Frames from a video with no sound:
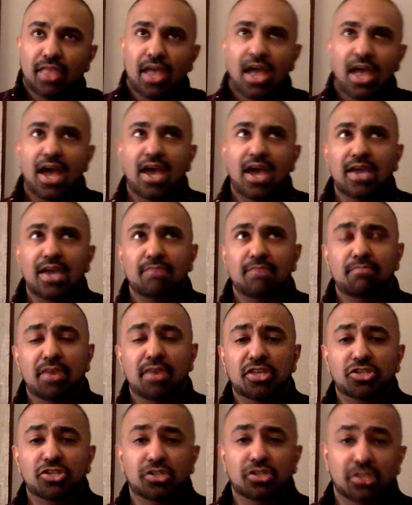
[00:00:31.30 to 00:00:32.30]
I
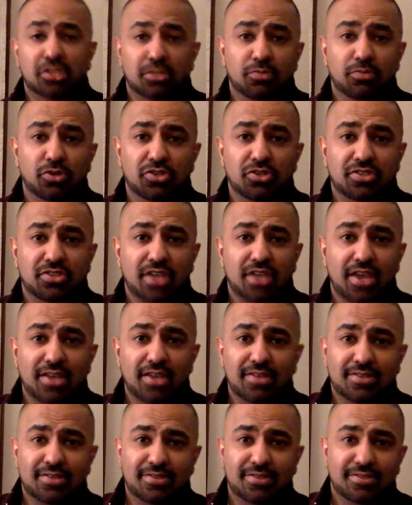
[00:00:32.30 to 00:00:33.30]
majored in computer
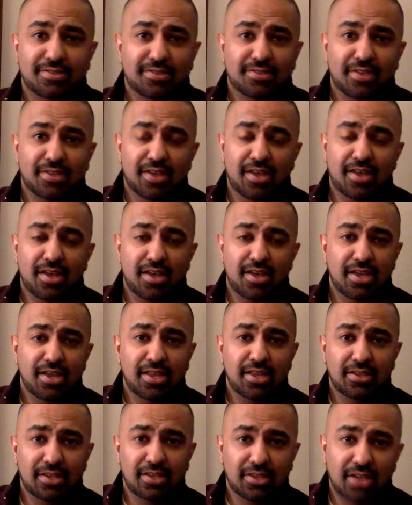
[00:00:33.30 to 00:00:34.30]
science
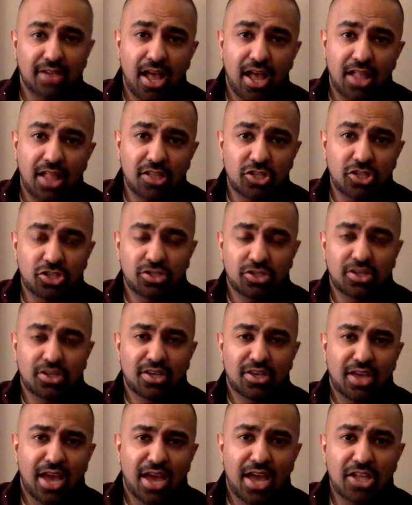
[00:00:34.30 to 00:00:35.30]
in college.
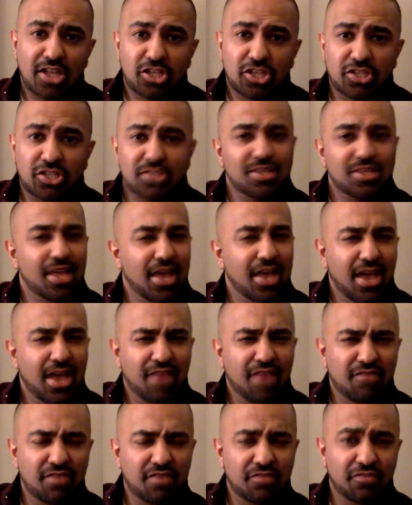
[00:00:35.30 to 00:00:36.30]
I just
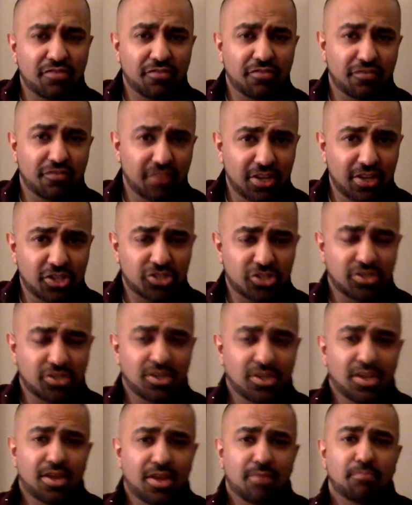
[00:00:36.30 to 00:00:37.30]
have never finished,
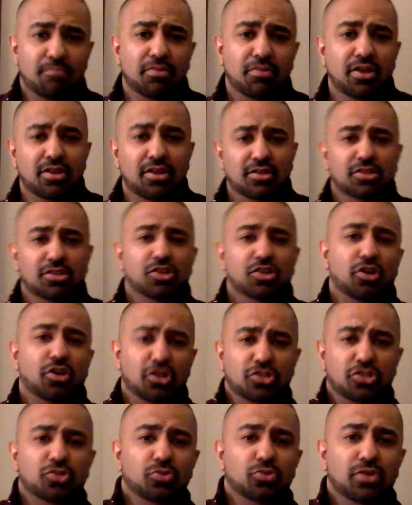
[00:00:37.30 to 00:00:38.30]
but I
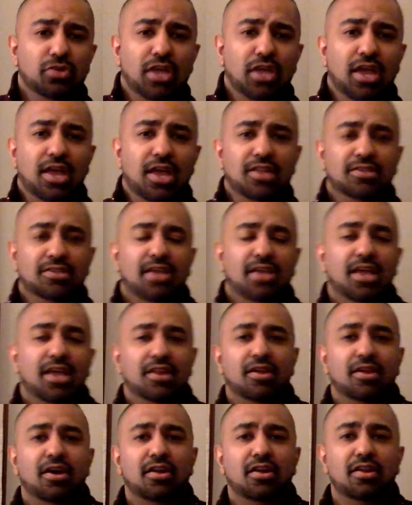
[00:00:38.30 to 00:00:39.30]
do
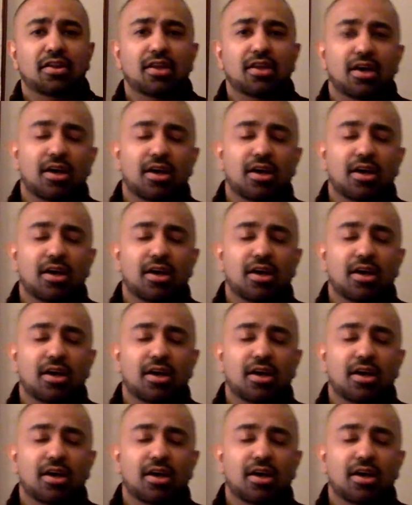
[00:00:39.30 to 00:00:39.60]
intend on